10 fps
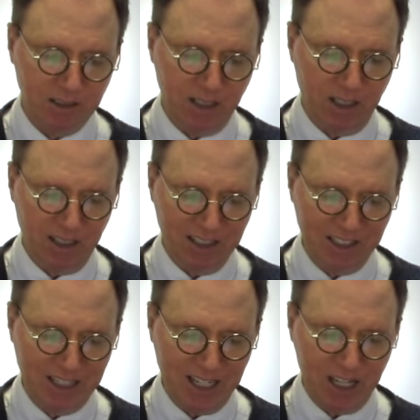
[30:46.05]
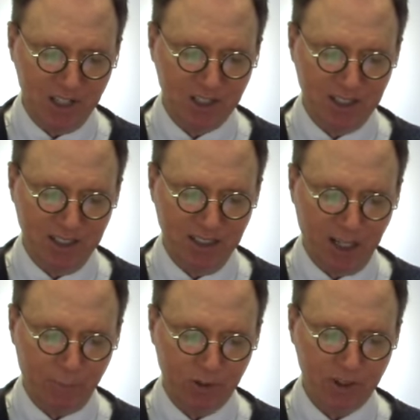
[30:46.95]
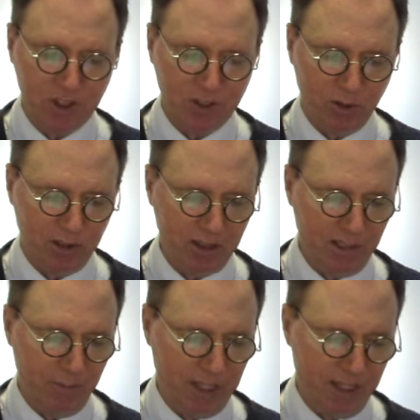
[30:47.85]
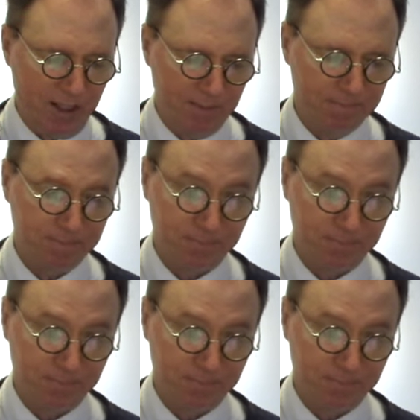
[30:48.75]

uh, engaged in an effort to sort them out.